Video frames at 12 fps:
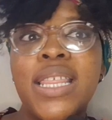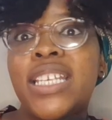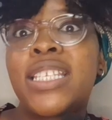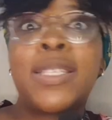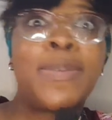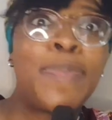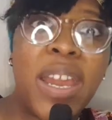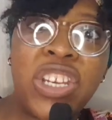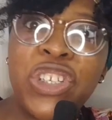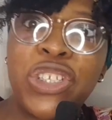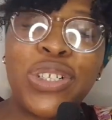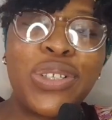
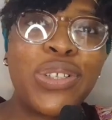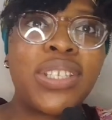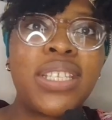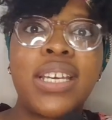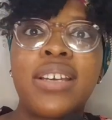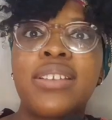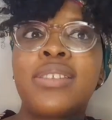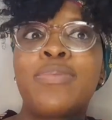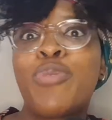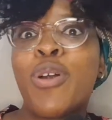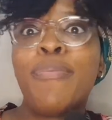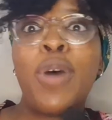specials, there's
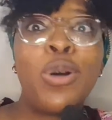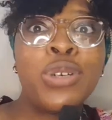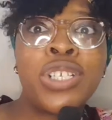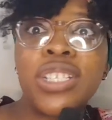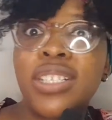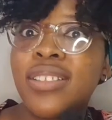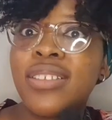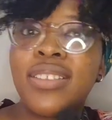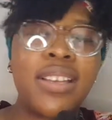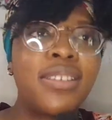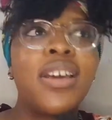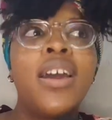promotions,
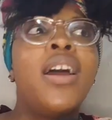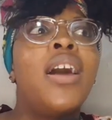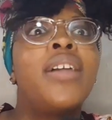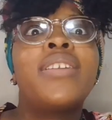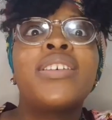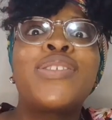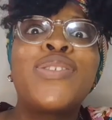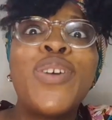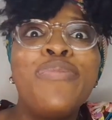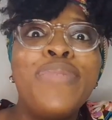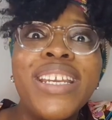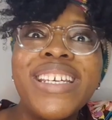there's so
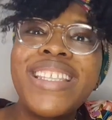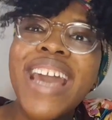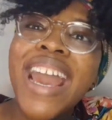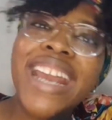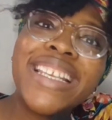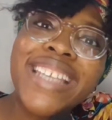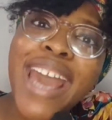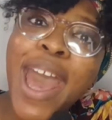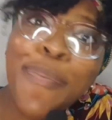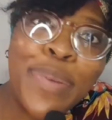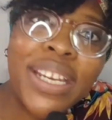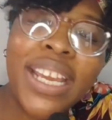many things
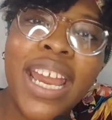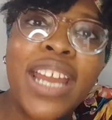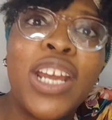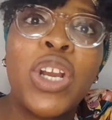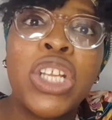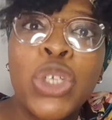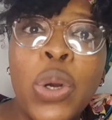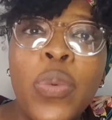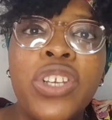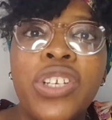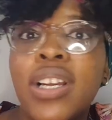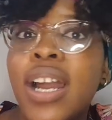happening, and I don't
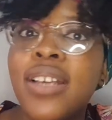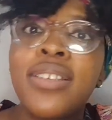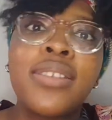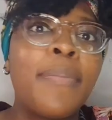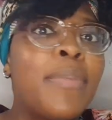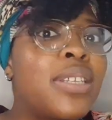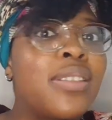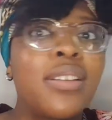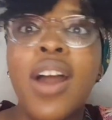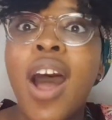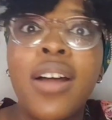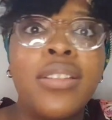want you guys to miss
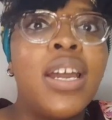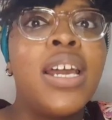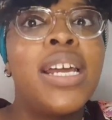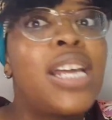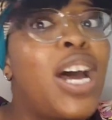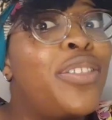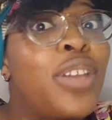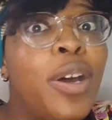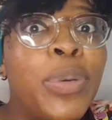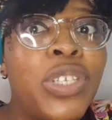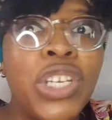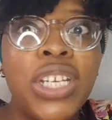on the
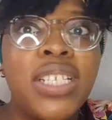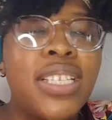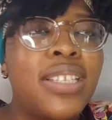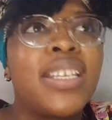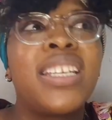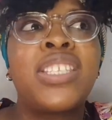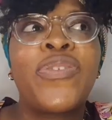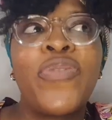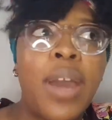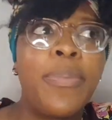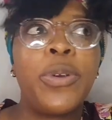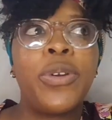opportunities. It's
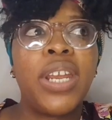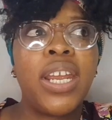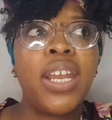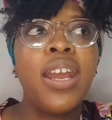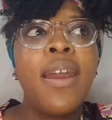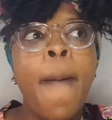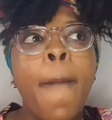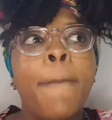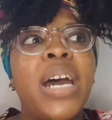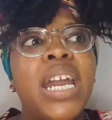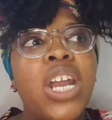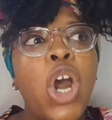February. By